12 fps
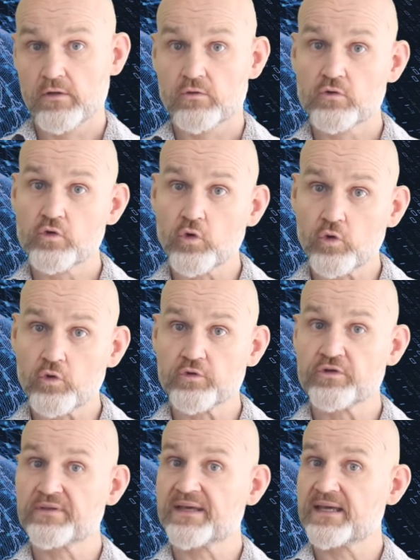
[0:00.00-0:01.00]
nor
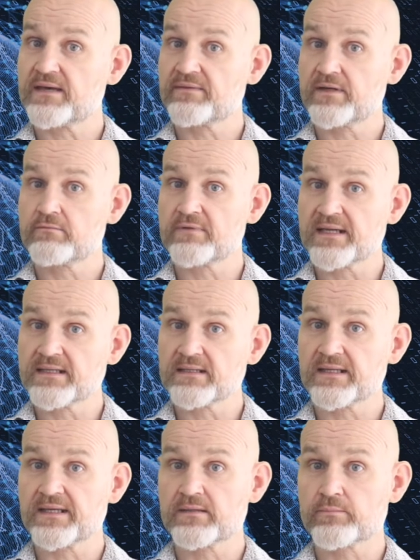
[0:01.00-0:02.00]
do they have a
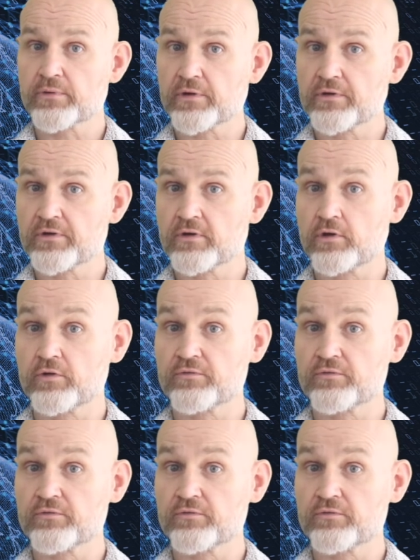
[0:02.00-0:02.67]
regulated protocol